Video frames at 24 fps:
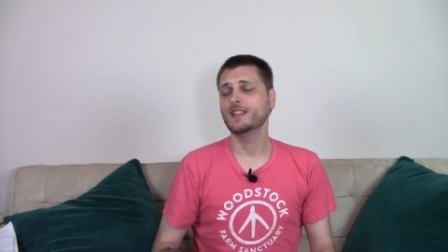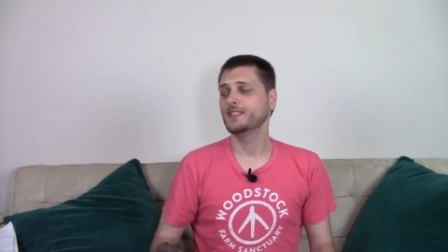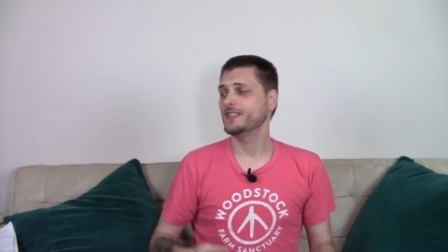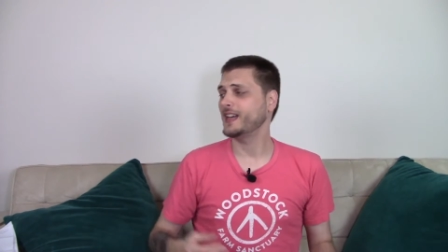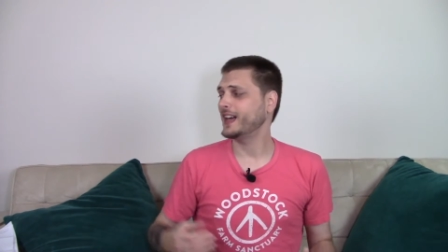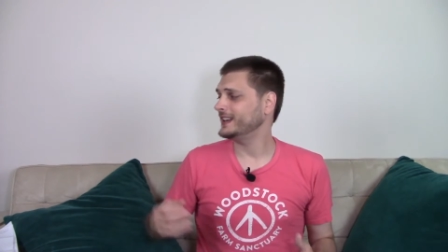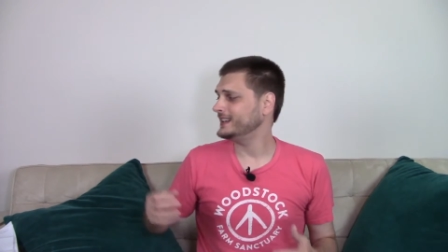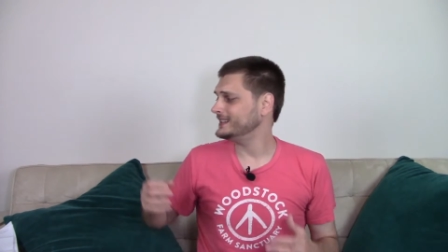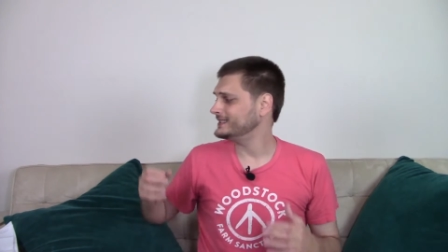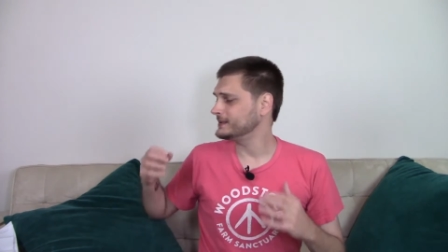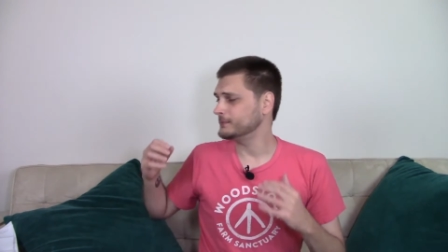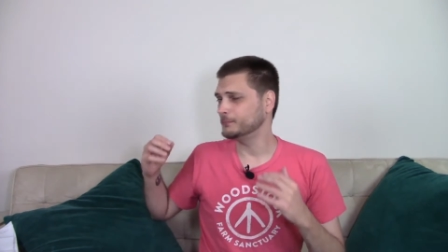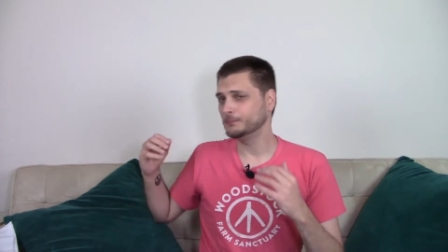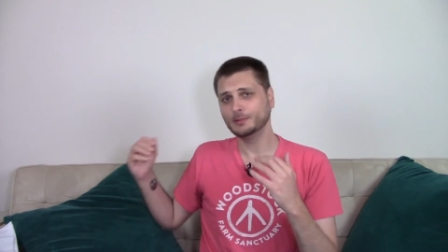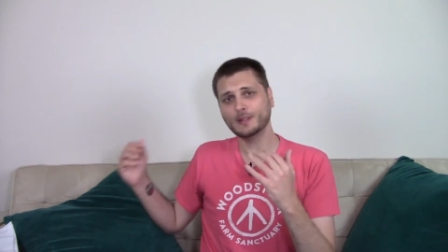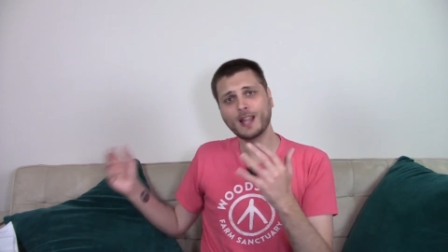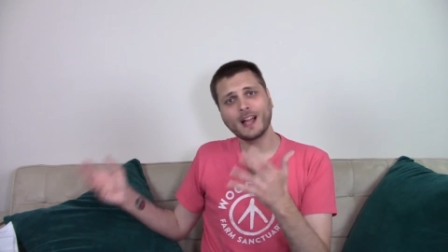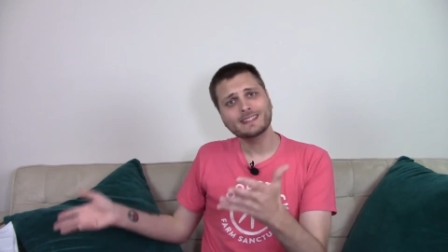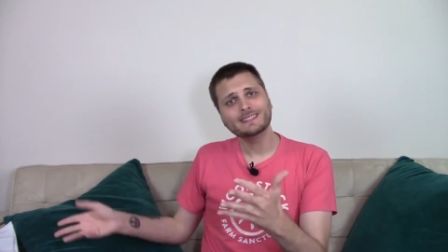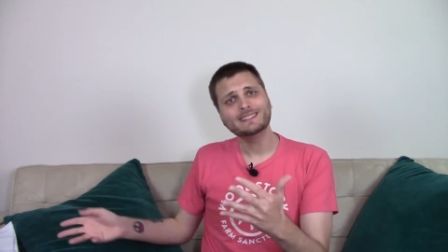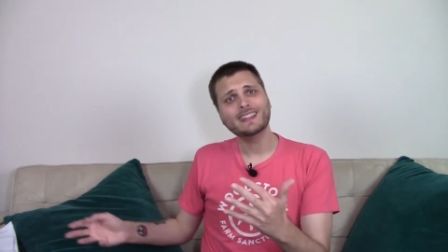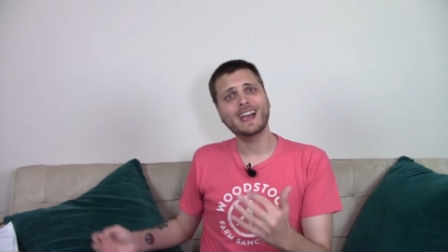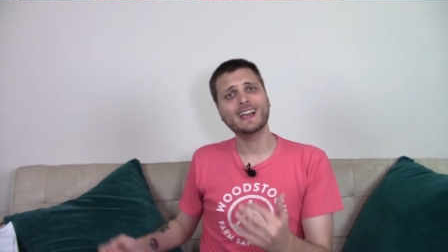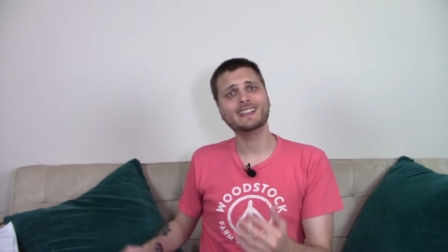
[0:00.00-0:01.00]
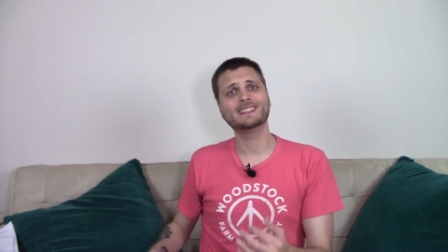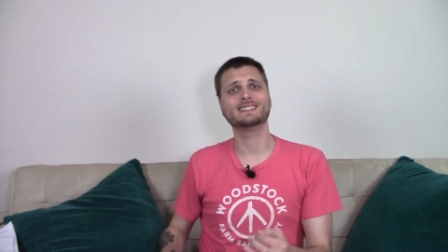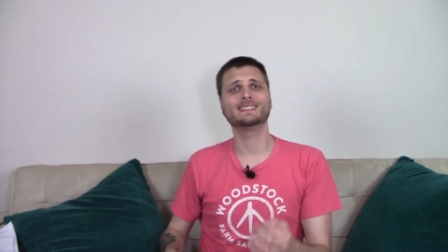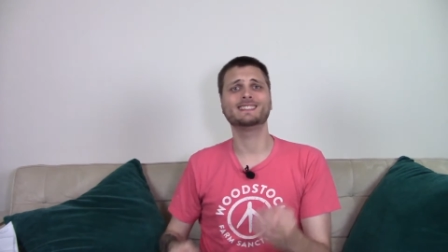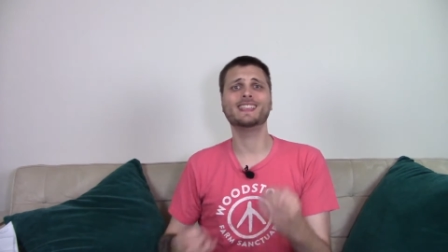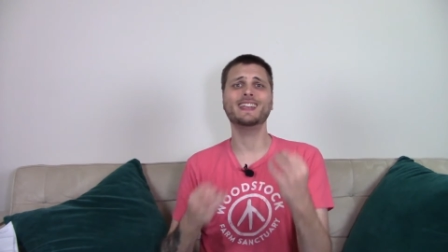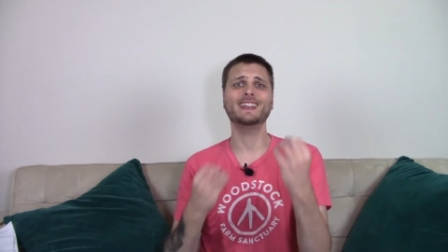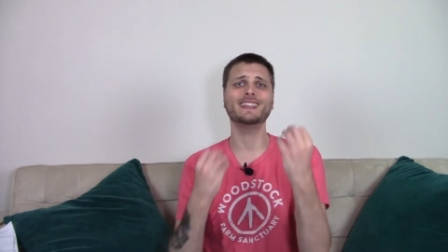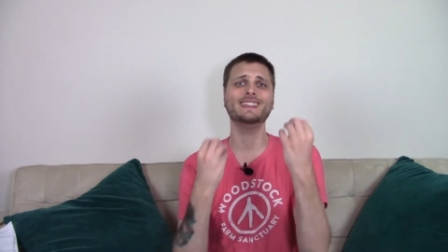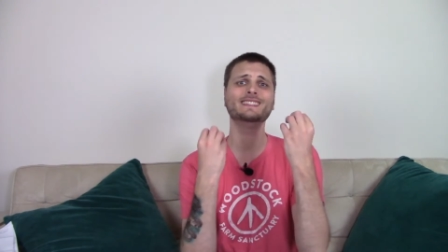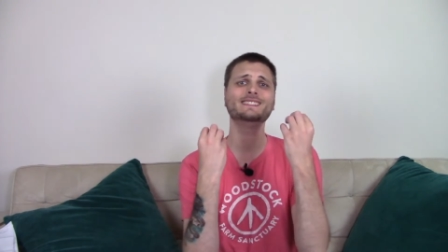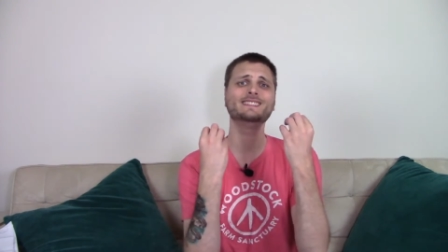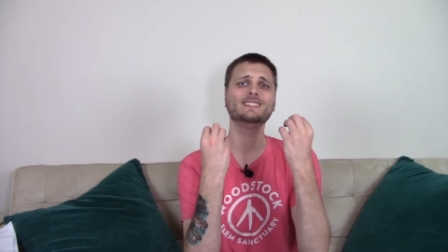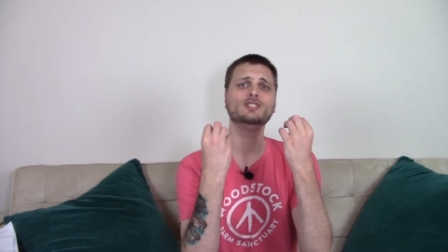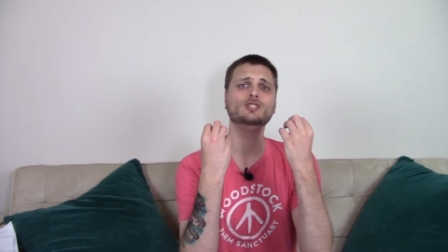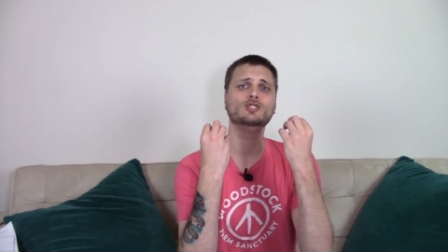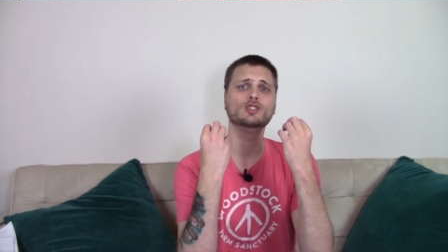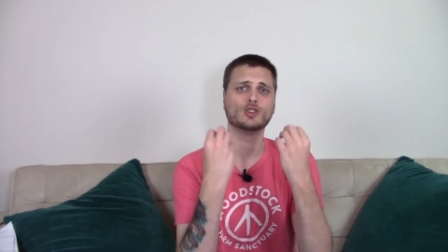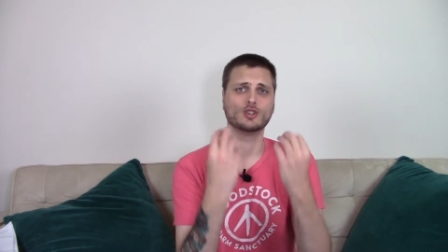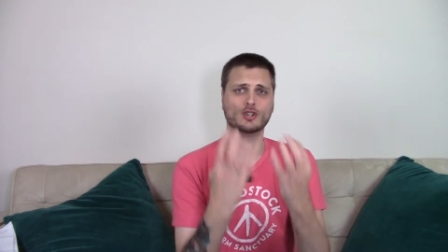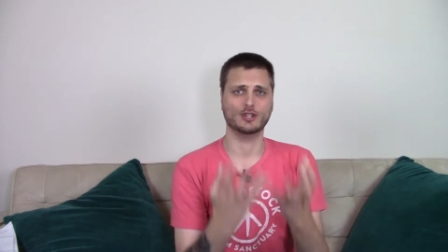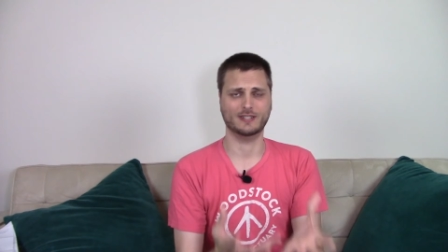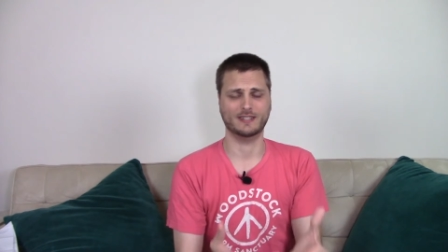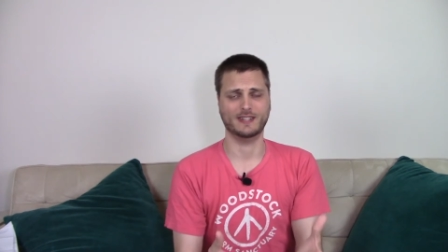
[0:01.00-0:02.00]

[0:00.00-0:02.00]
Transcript: that isn't blood tests, that isn't urine